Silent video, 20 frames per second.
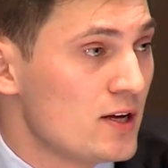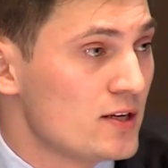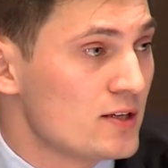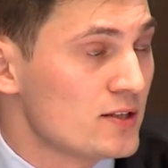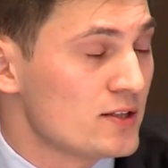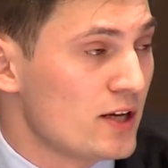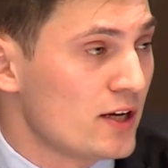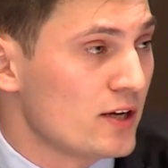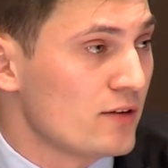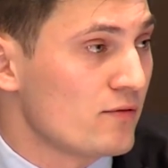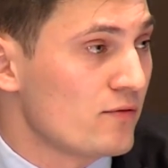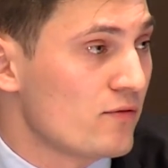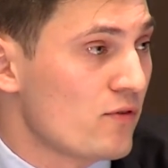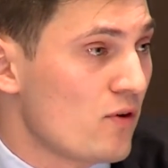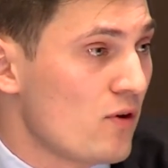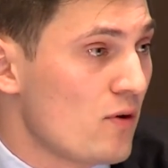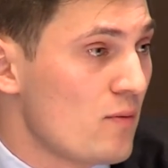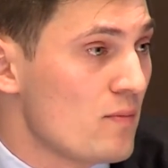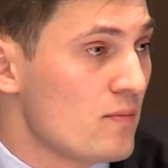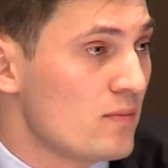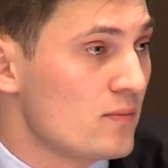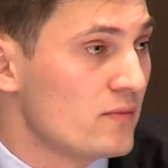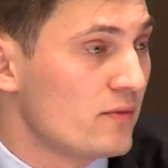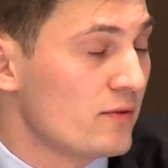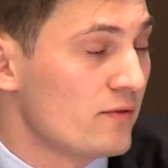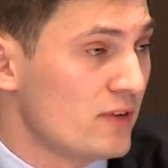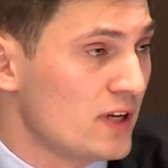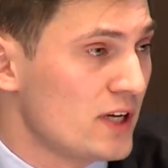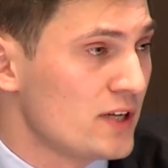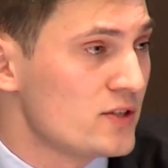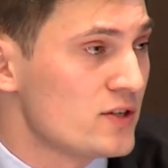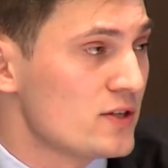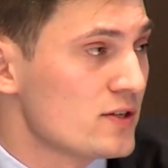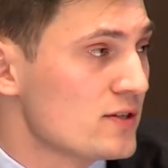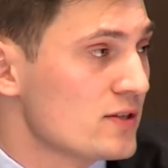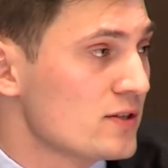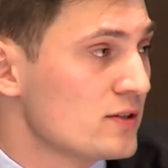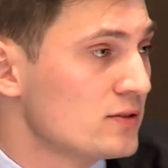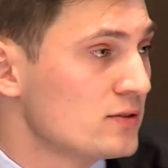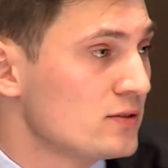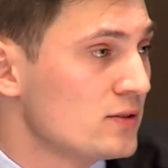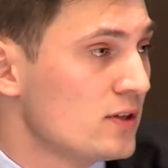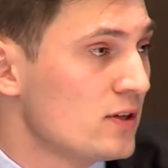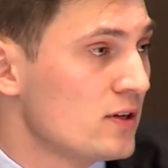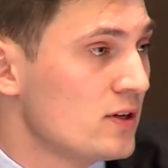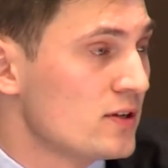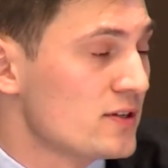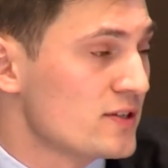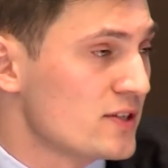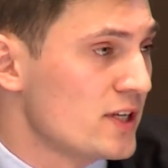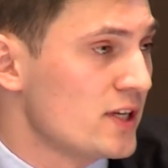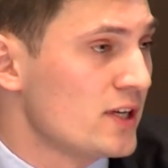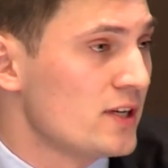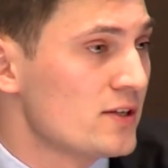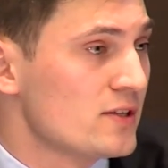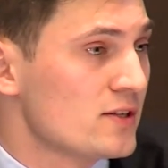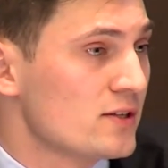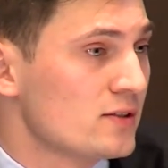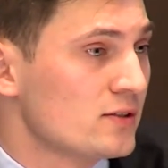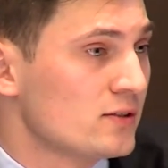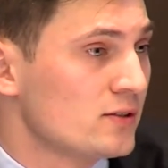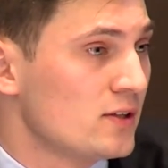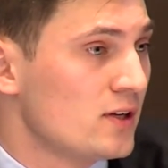starting from villages, cities,